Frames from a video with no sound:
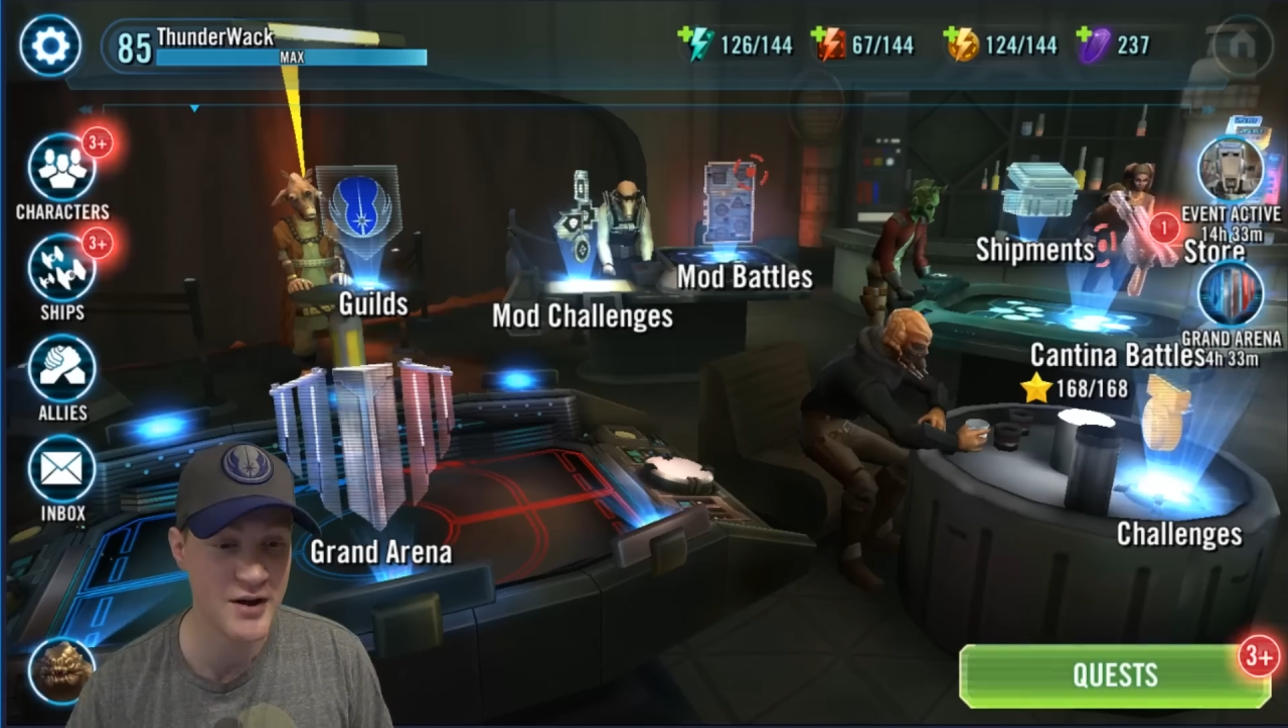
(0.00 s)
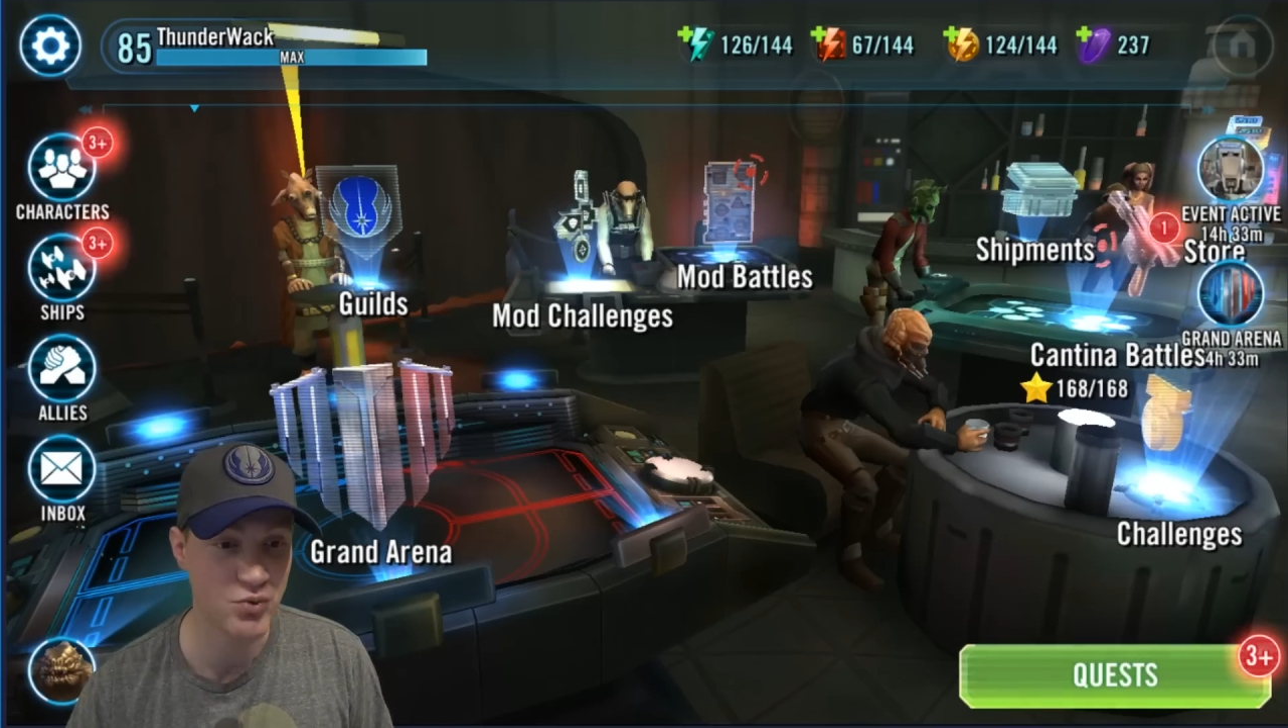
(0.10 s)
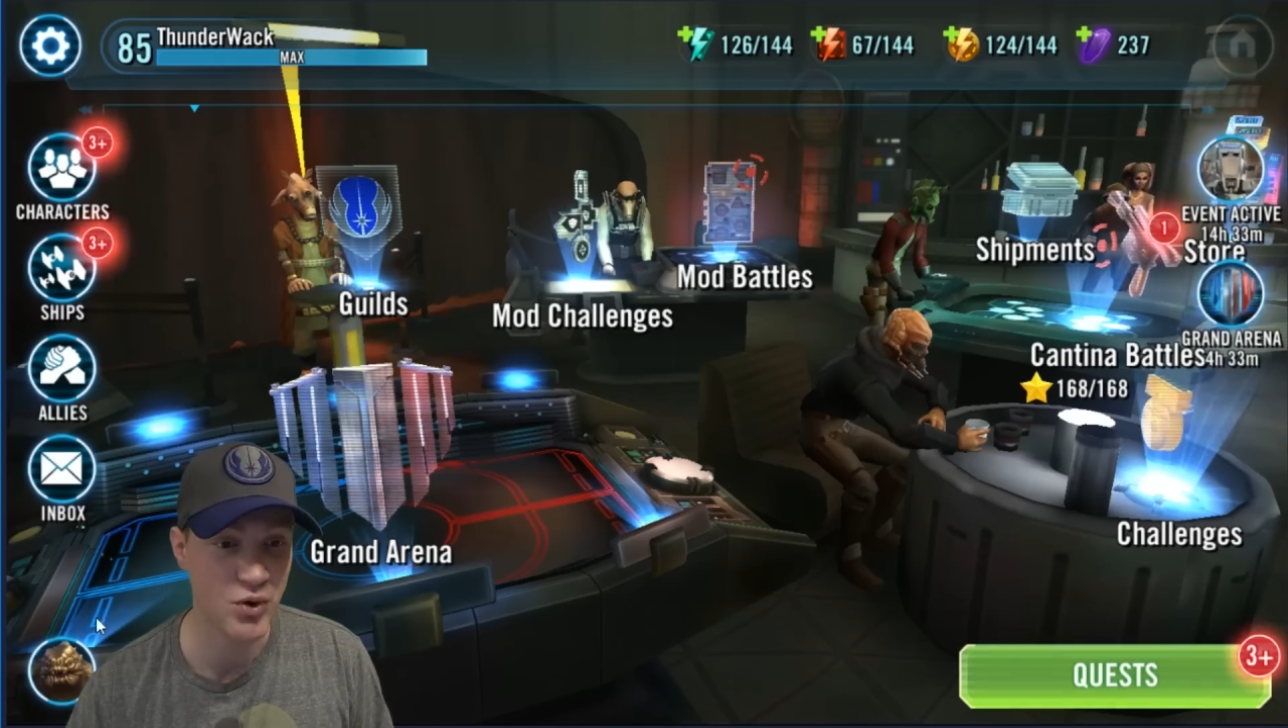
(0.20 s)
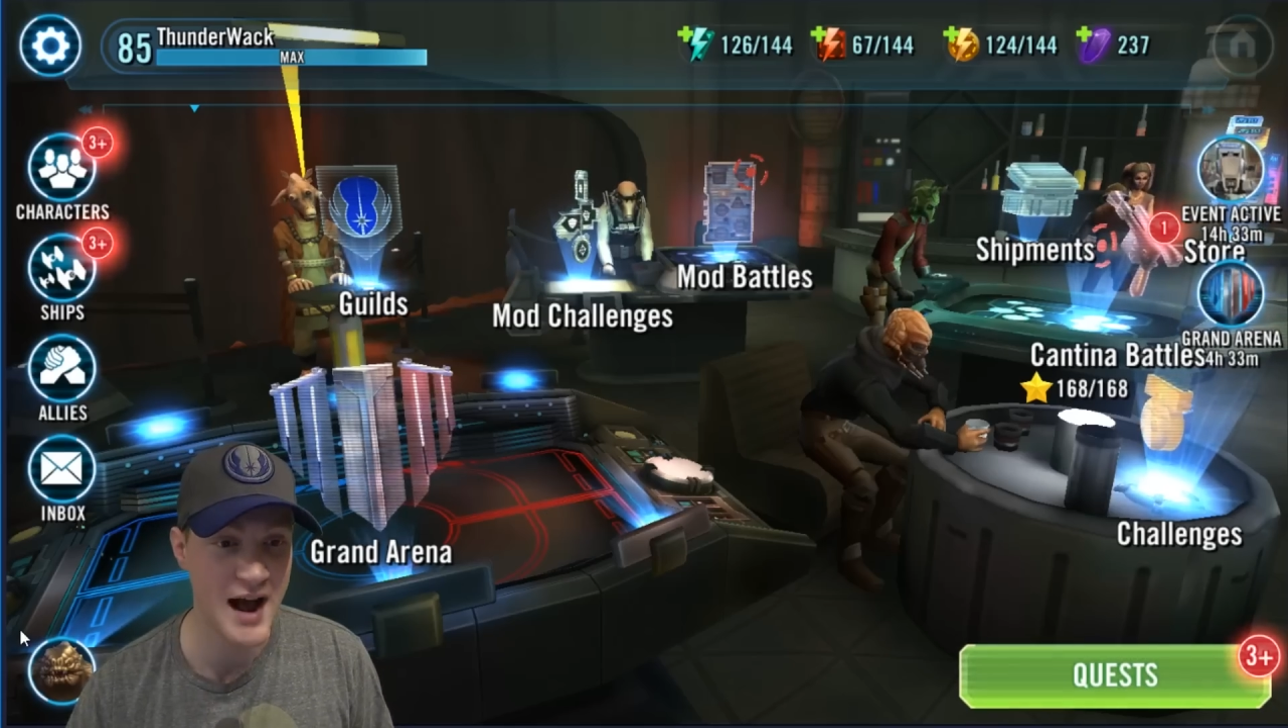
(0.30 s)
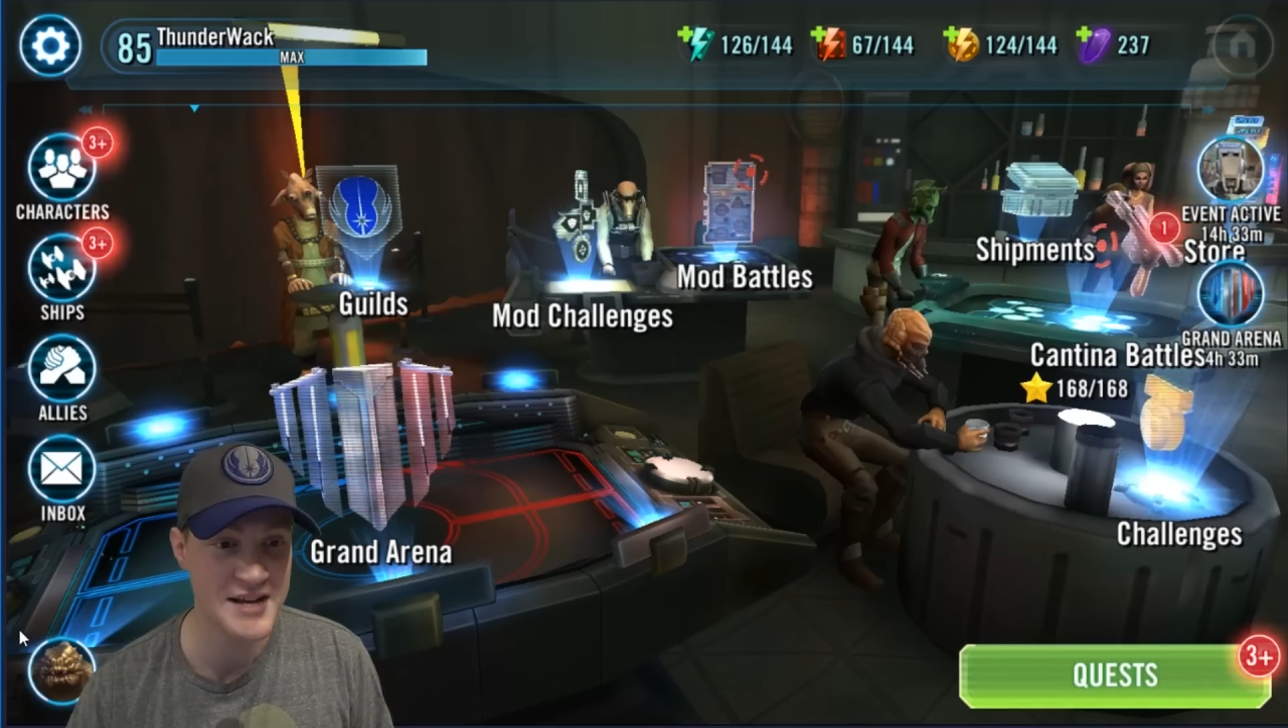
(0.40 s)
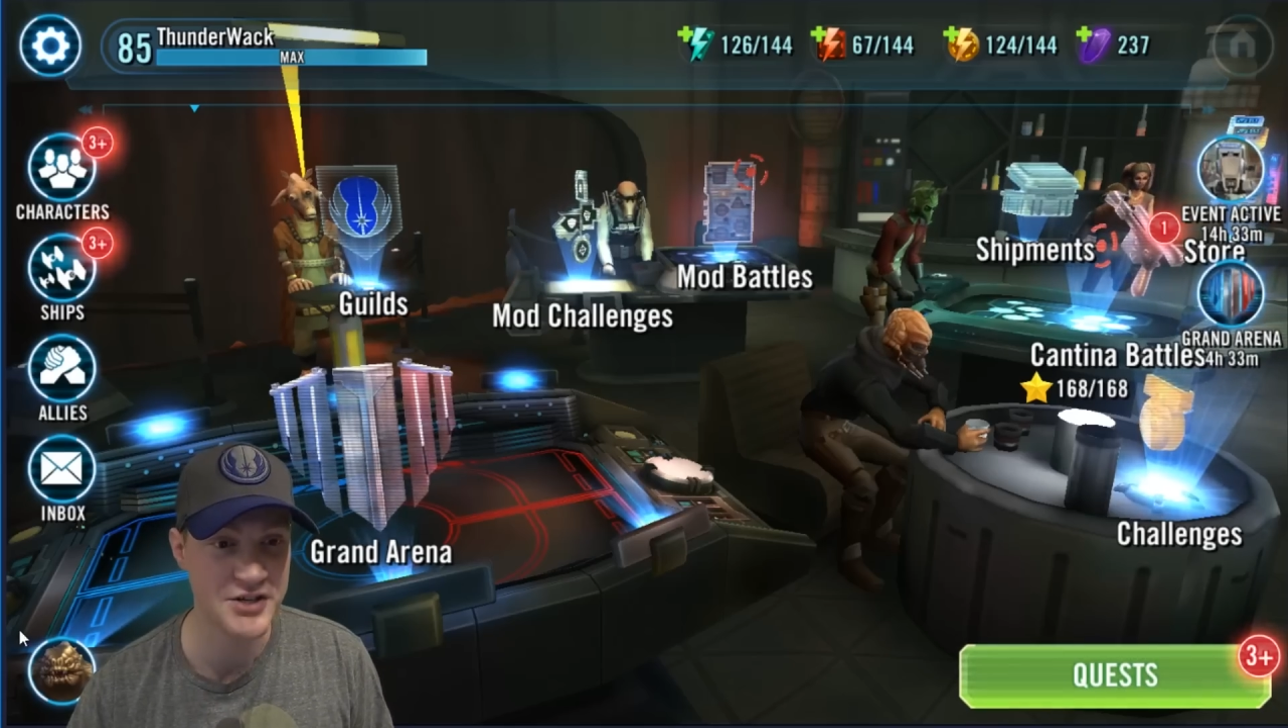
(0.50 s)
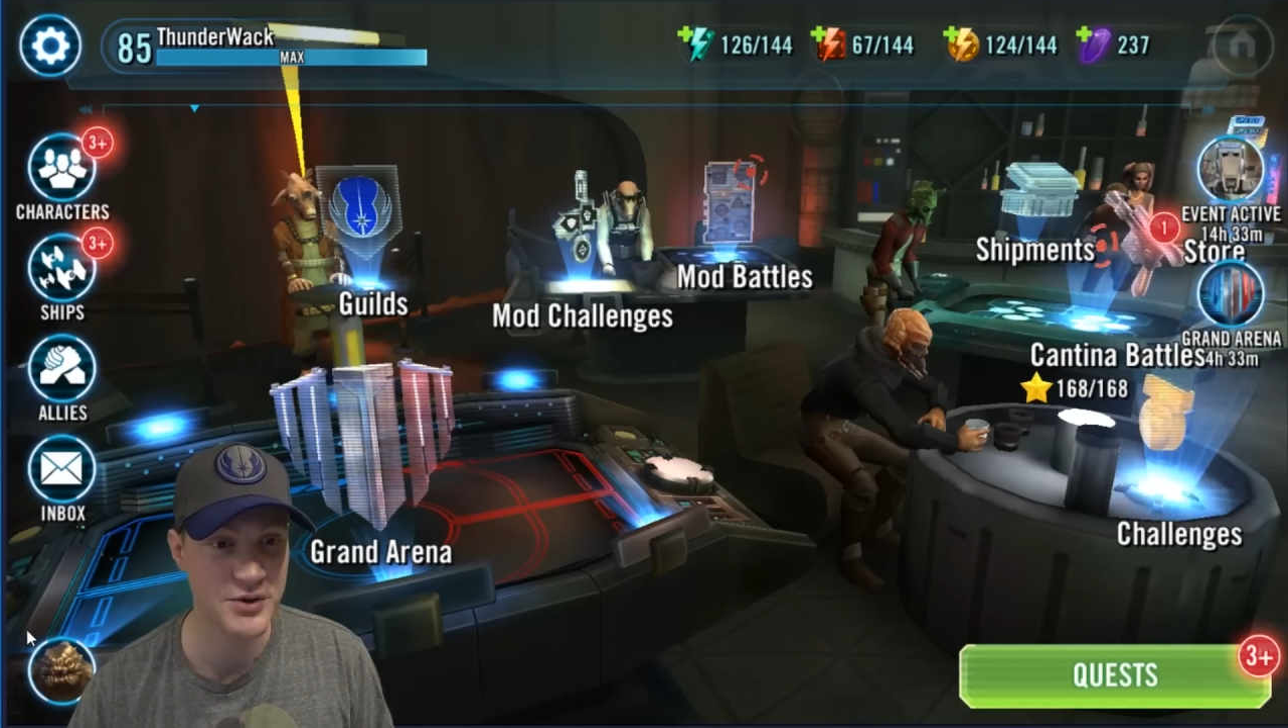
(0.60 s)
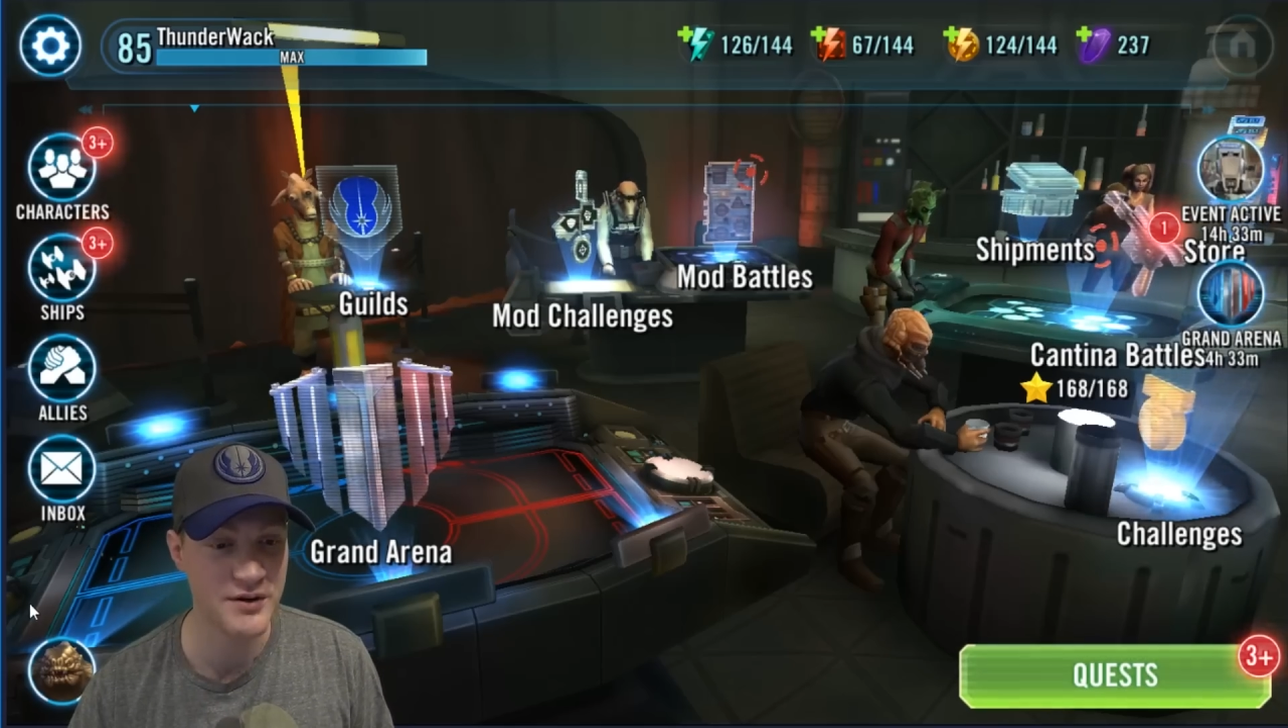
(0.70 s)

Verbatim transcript: a roster